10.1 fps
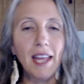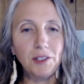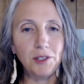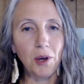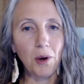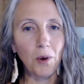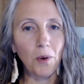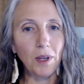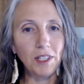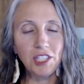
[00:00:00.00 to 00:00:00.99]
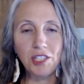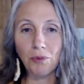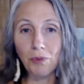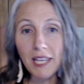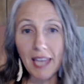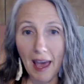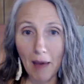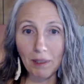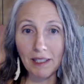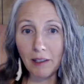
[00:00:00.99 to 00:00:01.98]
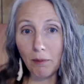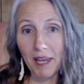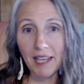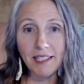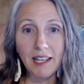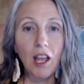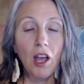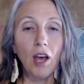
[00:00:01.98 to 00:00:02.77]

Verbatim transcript: And so just to recap a little bit,